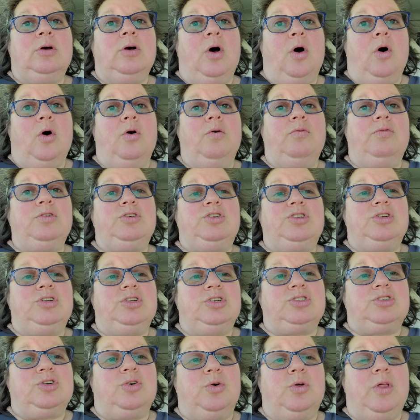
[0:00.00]
over to the
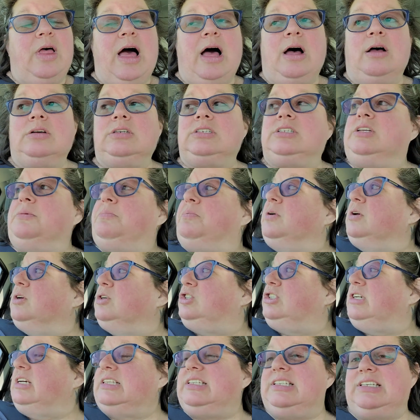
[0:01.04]
schoolhouse to put
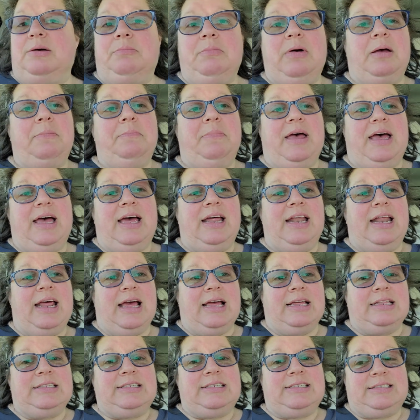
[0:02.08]
sheets on my bed
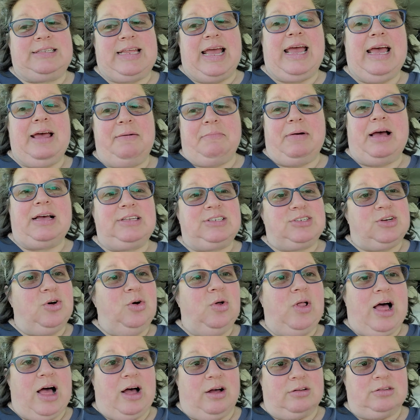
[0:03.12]
and stay at my
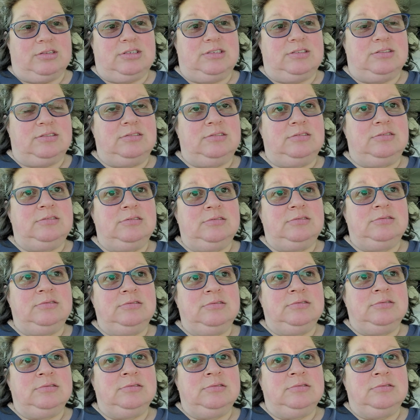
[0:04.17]
schoolhouse.
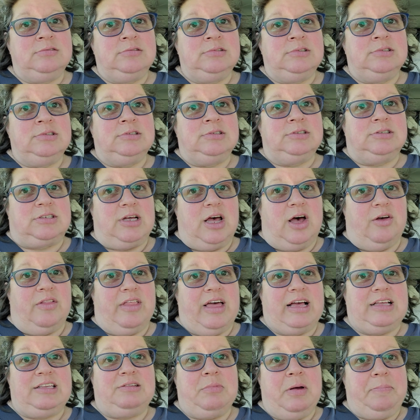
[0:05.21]
So
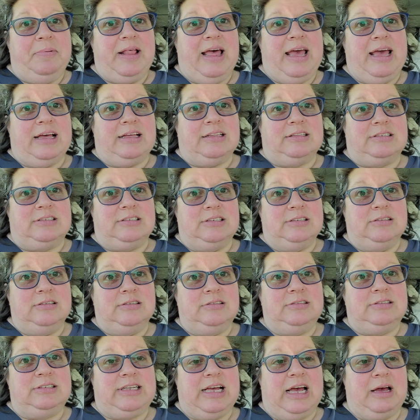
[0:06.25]
that's my plans.
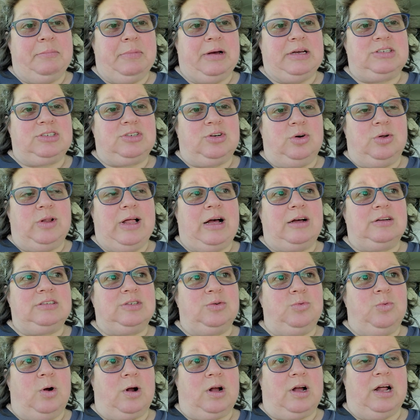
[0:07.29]
Stay at my schoolhouse
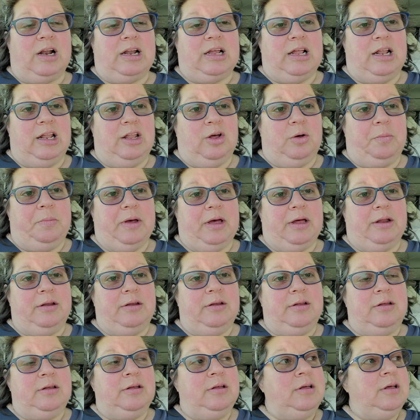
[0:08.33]
and work on it a little bit.
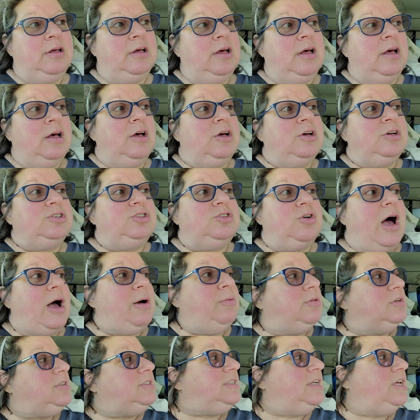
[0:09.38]
So I
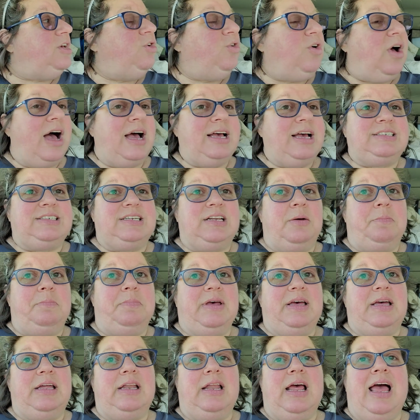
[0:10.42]
will see you guys in a
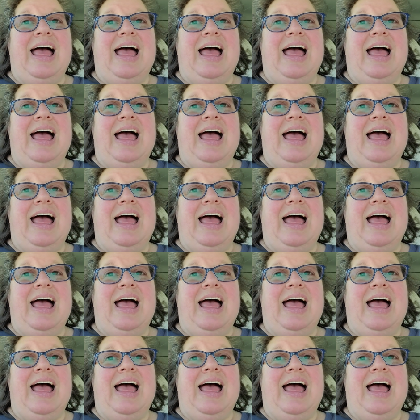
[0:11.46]
bit.